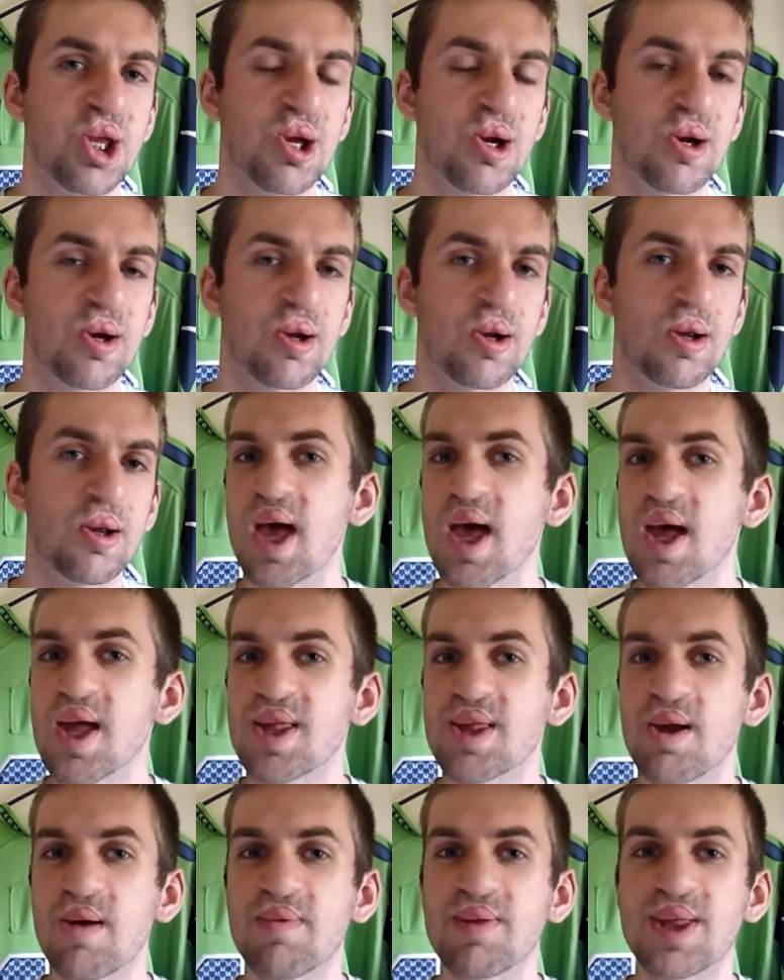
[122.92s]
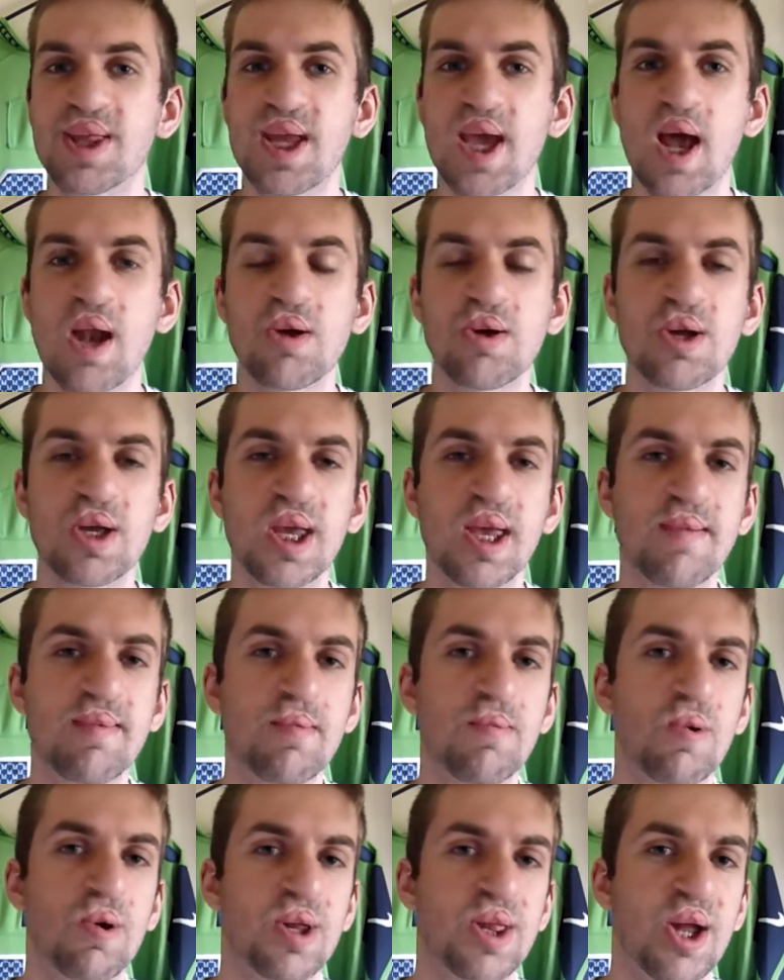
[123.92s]
year, so if Seattle could give him
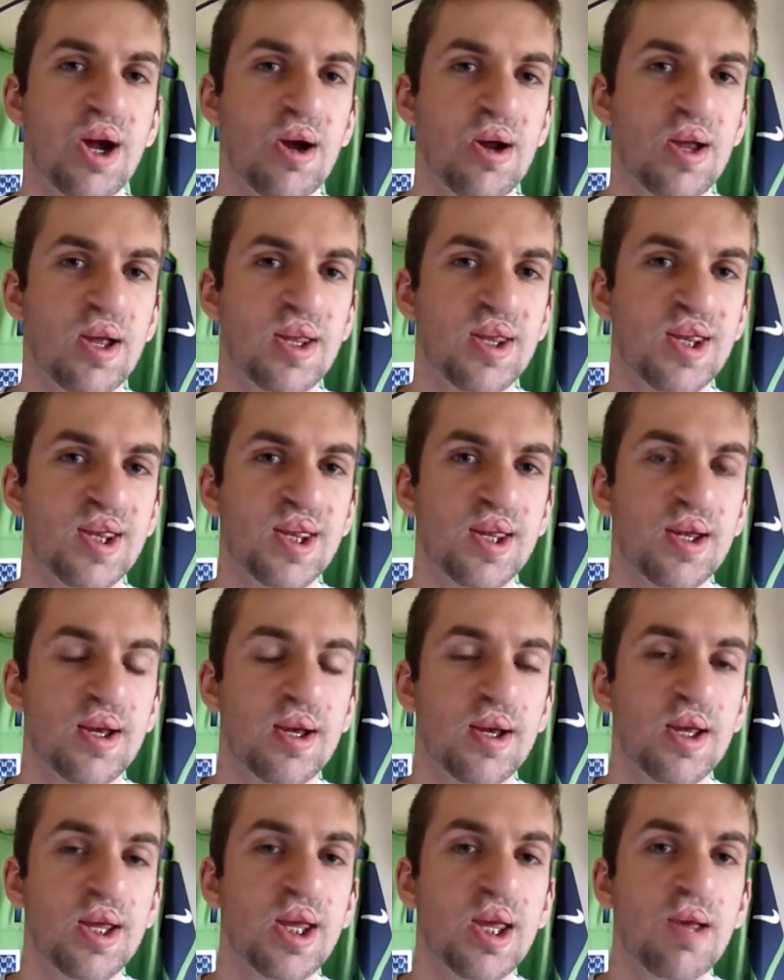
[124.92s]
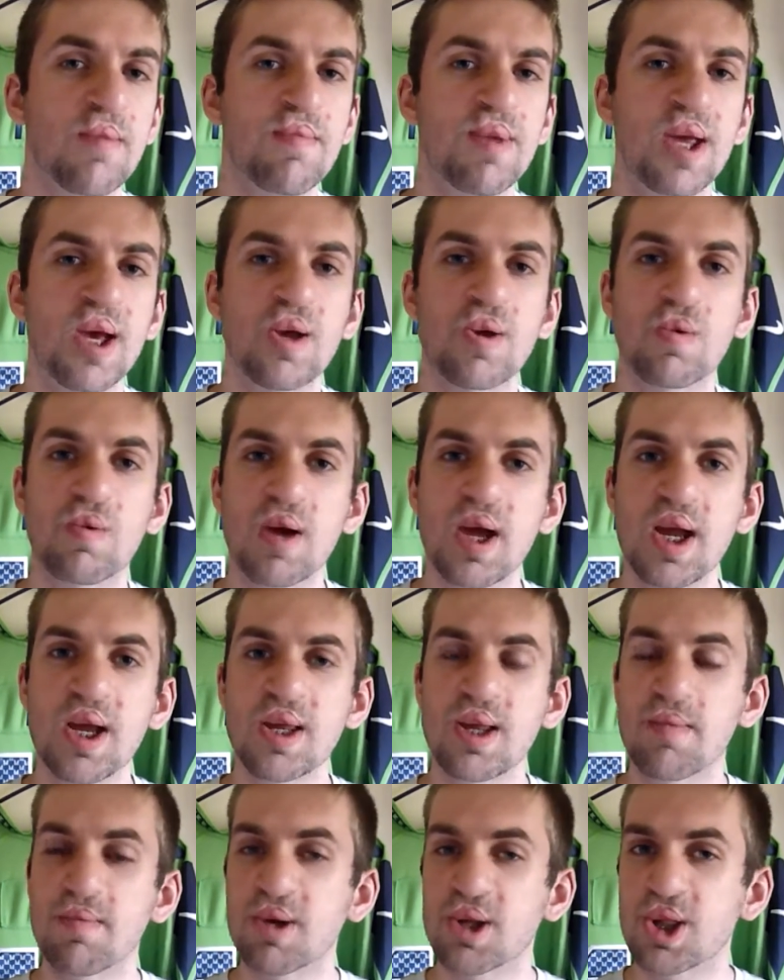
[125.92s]
more targets, he could be a great
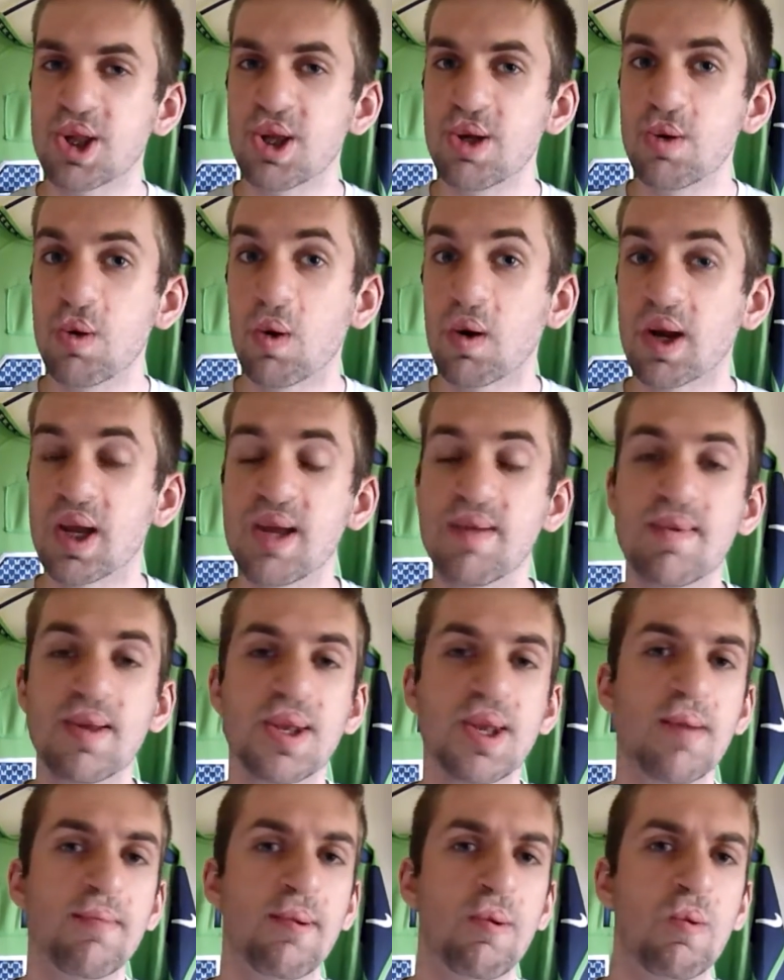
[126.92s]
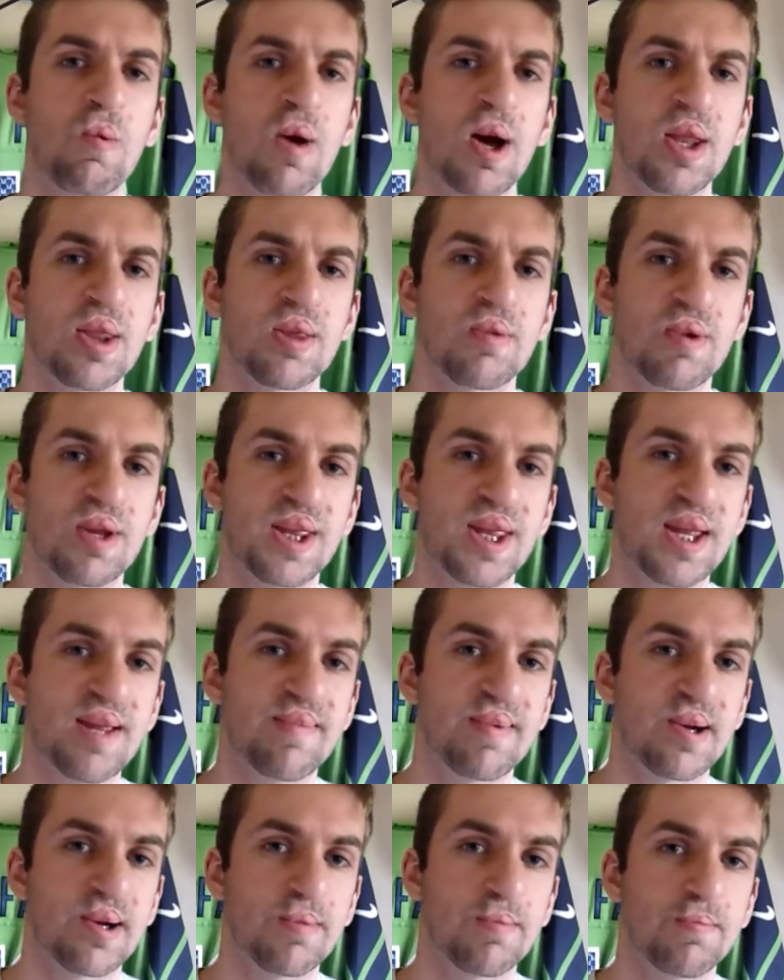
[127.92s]
number 2 or even number 1
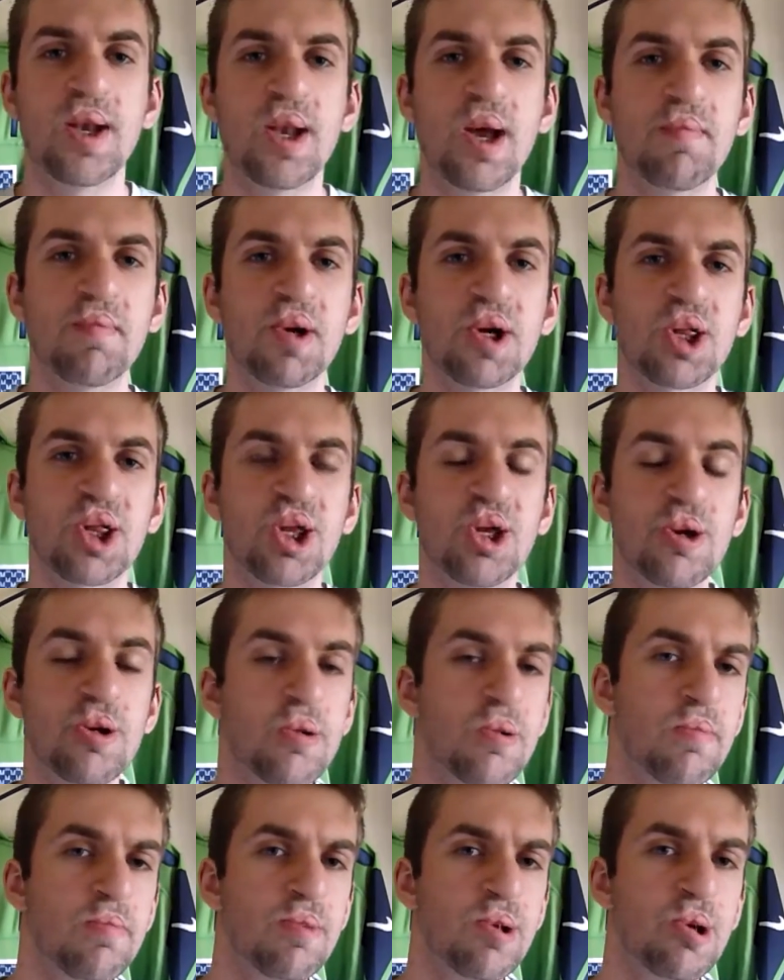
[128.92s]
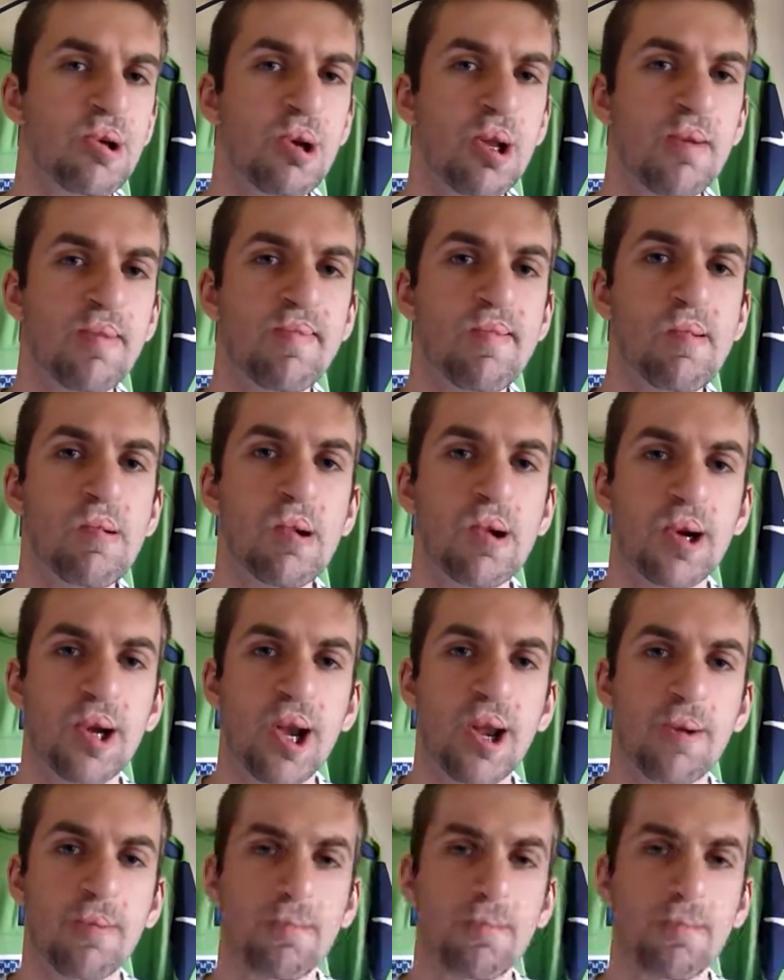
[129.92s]
receiver. Number 2, Poona Ford.